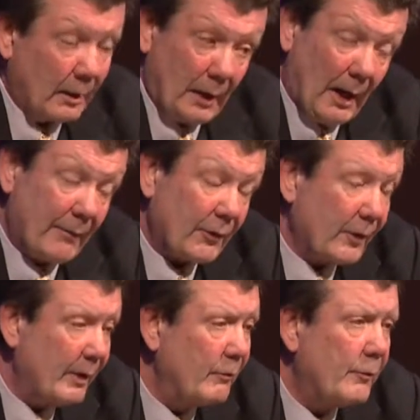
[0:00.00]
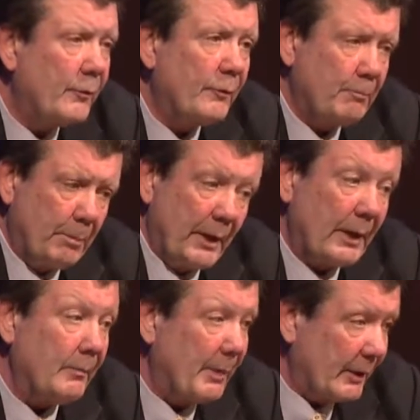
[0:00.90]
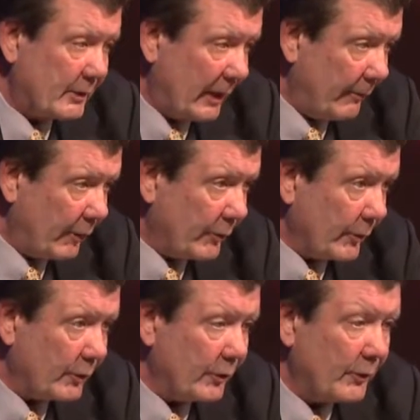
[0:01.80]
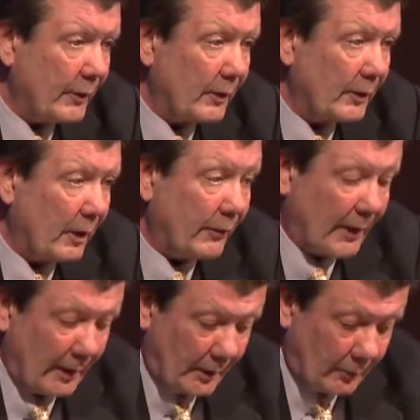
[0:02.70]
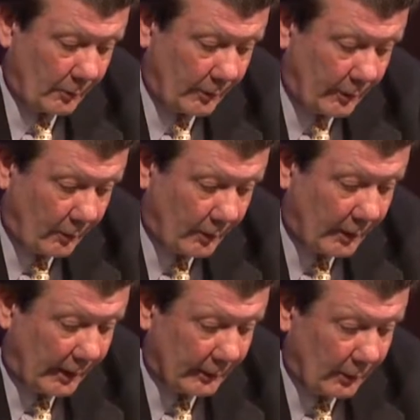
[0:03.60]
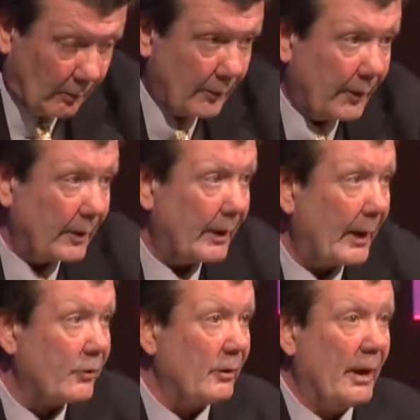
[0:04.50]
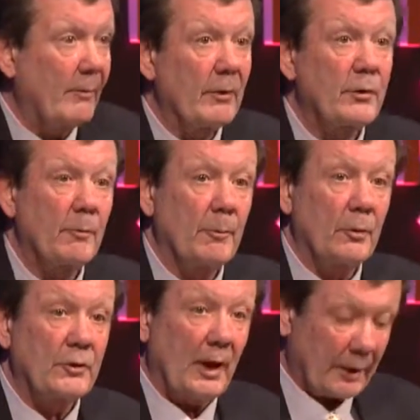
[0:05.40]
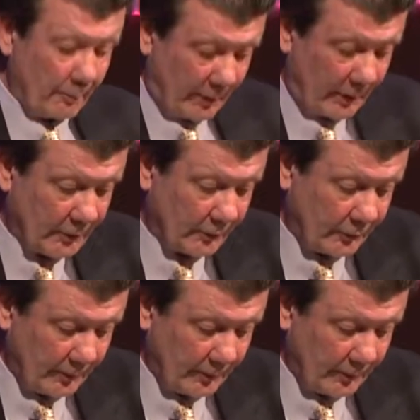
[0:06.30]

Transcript: obviously, big savings versus Philadelphia and or New York, and lower than the national average for most occupations.